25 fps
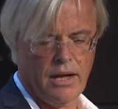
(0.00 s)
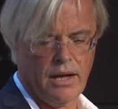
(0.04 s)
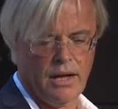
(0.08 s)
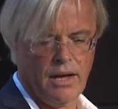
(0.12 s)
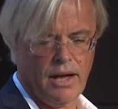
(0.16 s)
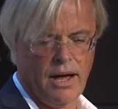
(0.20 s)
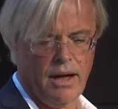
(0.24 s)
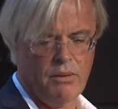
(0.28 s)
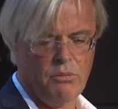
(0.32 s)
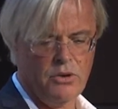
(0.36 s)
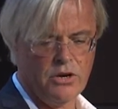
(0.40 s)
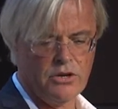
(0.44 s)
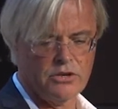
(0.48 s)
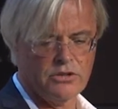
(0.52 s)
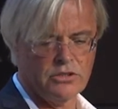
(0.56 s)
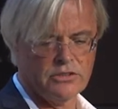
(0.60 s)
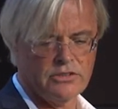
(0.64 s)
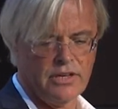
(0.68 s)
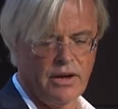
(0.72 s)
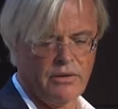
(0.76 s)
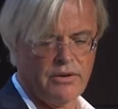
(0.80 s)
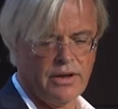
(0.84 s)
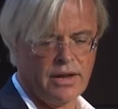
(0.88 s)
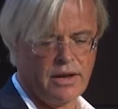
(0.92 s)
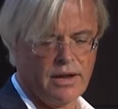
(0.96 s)
I will go
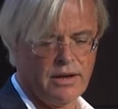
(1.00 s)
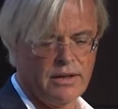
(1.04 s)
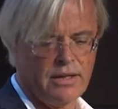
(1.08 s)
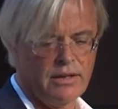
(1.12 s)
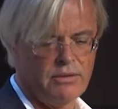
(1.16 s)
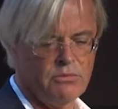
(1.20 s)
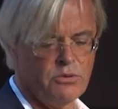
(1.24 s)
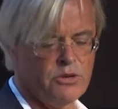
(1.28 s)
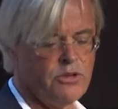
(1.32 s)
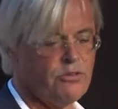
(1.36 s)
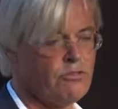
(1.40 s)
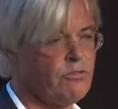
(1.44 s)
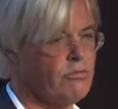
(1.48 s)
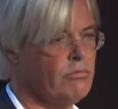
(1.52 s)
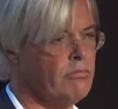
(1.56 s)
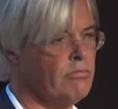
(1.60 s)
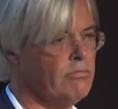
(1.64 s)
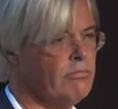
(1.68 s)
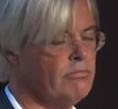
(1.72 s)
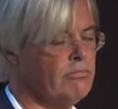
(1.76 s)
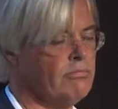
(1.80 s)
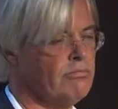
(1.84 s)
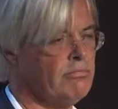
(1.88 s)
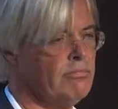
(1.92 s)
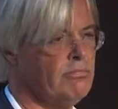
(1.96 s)
directly with
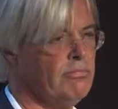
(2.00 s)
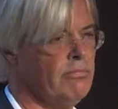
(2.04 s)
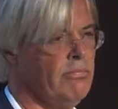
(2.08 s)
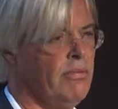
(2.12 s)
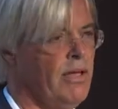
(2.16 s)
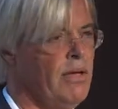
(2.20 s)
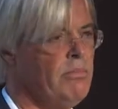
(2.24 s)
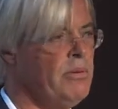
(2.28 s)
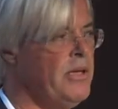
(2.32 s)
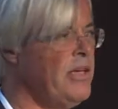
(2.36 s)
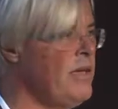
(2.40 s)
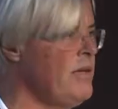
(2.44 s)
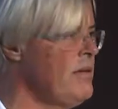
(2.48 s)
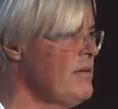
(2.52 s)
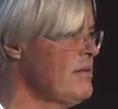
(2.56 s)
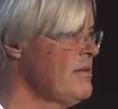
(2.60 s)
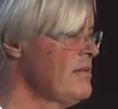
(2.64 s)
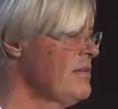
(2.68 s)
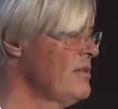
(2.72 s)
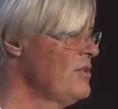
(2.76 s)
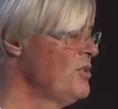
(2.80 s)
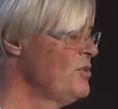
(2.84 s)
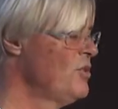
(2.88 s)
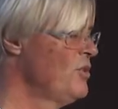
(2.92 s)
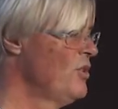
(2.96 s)
maybe
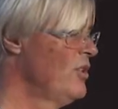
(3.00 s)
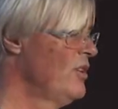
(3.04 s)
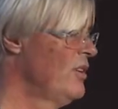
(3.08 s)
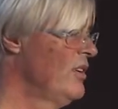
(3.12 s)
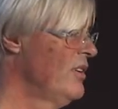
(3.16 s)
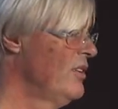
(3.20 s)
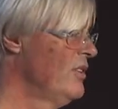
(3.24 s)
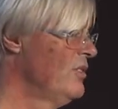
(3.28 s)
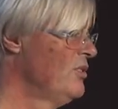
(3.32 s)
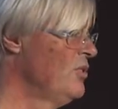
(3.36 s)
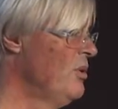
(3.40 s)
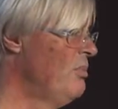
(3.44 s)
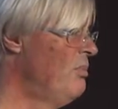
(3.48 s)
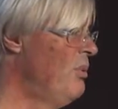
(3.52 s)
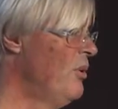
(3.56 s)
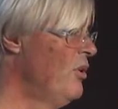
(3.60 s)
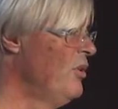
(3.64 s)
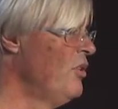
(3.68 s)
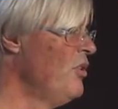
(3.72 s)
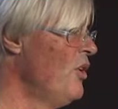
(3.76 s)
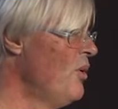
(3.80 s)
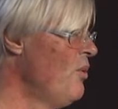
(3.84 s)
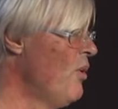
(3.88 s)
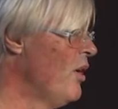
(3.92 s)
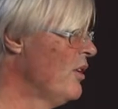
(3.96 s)
the
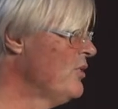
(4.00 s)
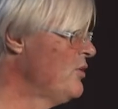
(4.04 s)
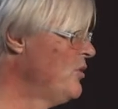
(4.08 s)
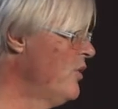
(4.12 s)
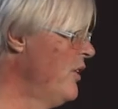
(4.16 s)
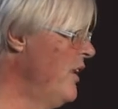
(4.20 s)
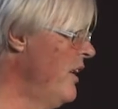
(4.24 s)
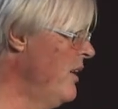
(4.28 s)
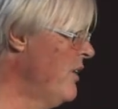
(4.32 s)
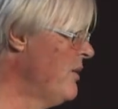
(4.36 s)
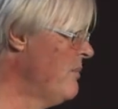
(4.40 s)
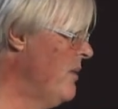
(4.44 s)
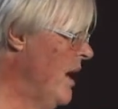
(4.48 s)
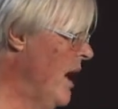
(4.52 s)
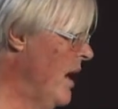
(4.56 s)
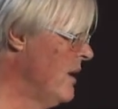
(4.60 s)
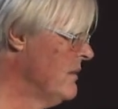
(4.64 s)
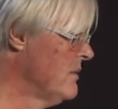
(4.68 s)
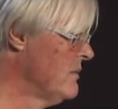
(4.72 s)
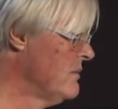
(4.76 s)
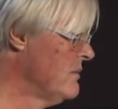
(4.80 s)
point you want to hear about.